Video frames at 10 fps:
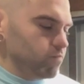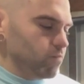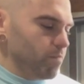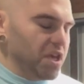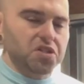
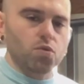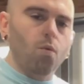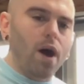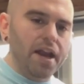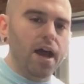because
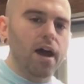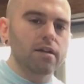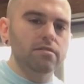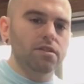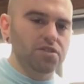why
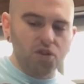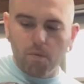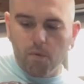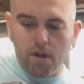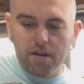not? There's no
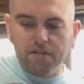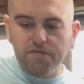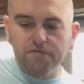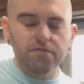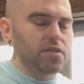point of
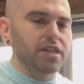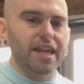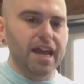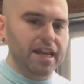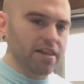
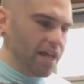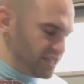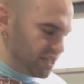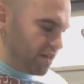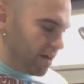getting
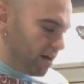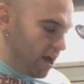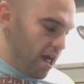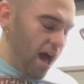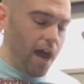less in there,
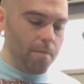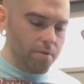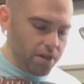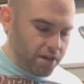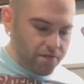I
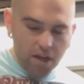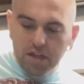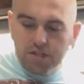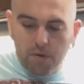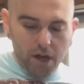believe.
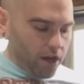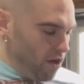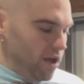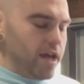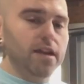So we're going to go
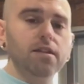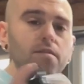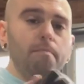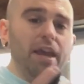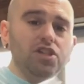ahead
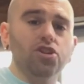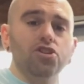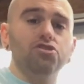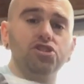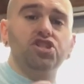and make sure
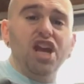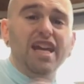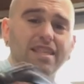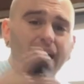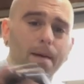you
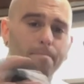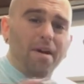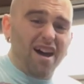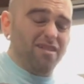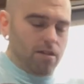shake that
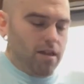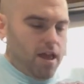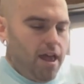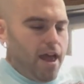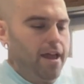bottle.
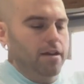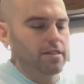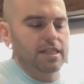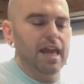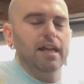And
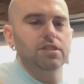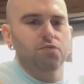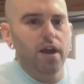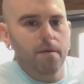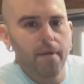Stan's
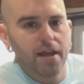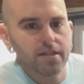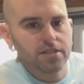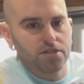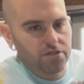
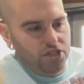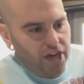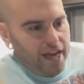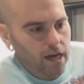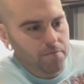recommends you
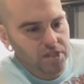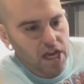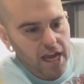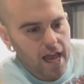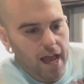shake it
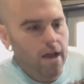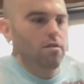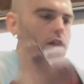upside down,